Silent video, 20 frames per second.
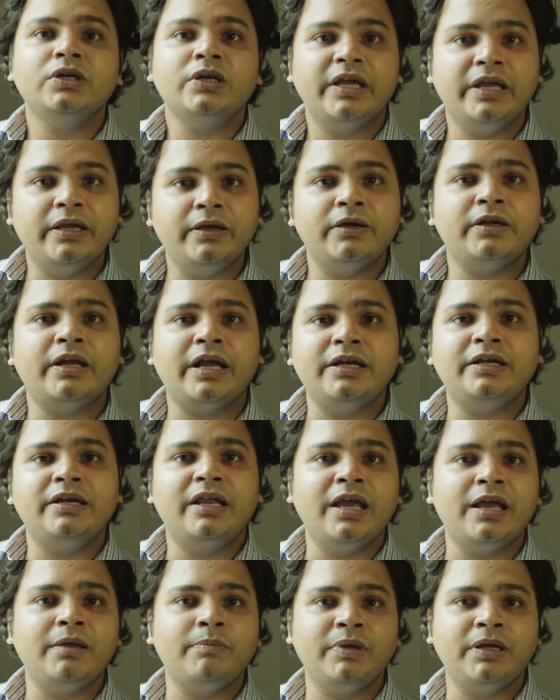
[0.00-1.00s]
Here at
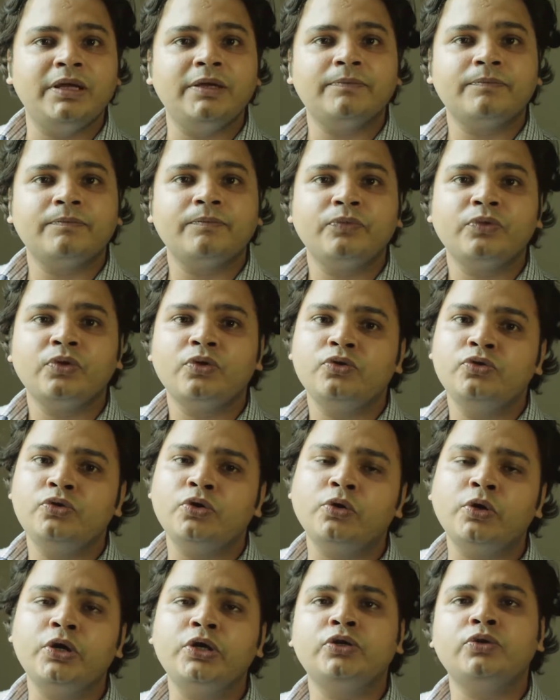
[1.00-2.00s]
DME,
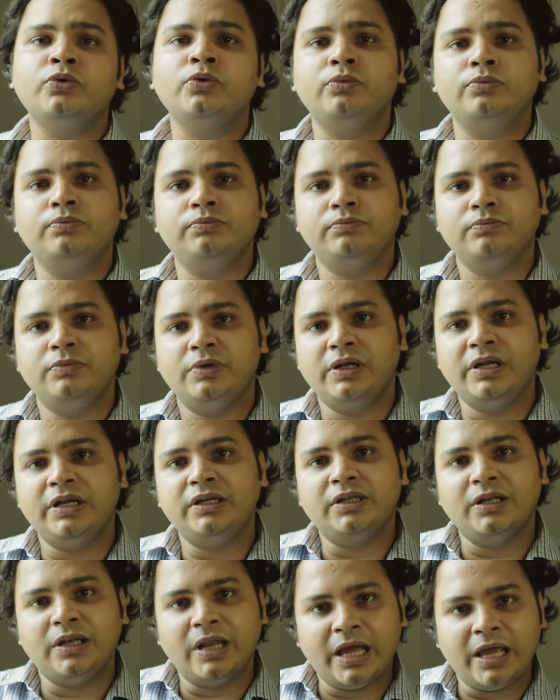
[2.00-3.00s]
you're going to
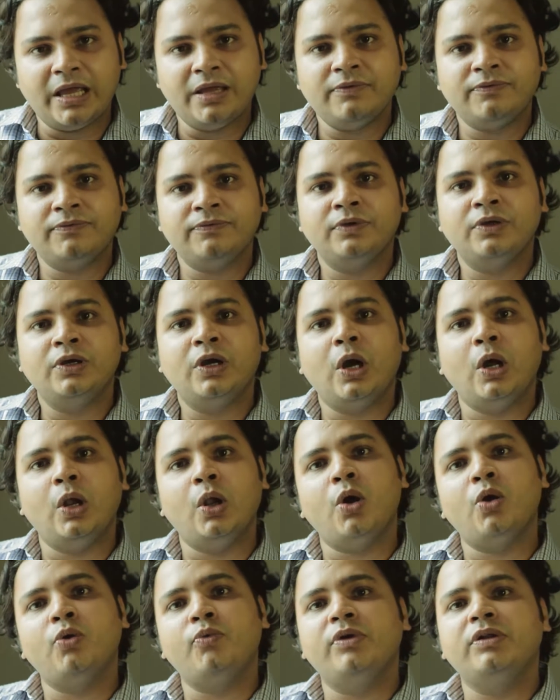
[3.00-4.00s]
lead the life
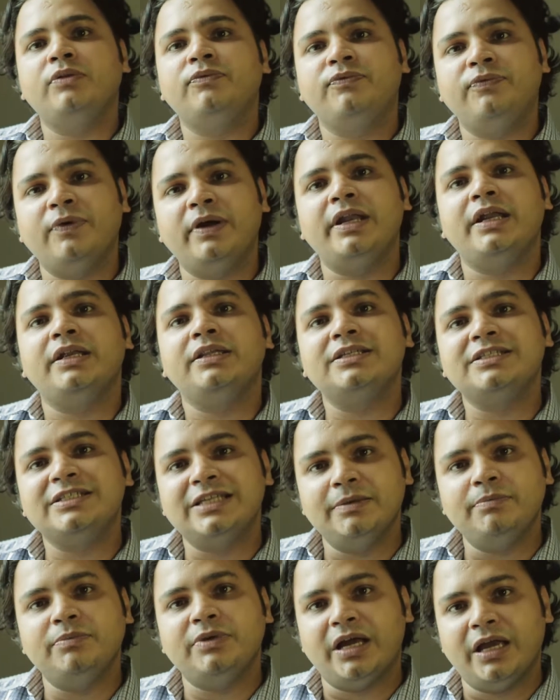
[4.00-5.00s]
along with fun at the
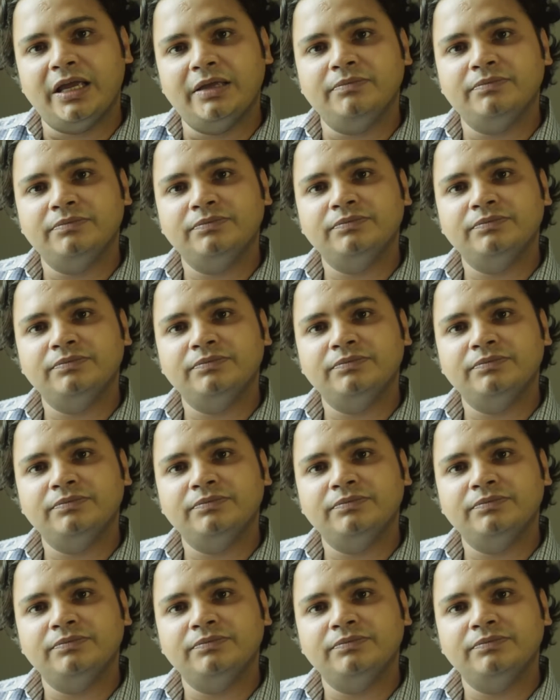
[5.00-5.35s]
same time.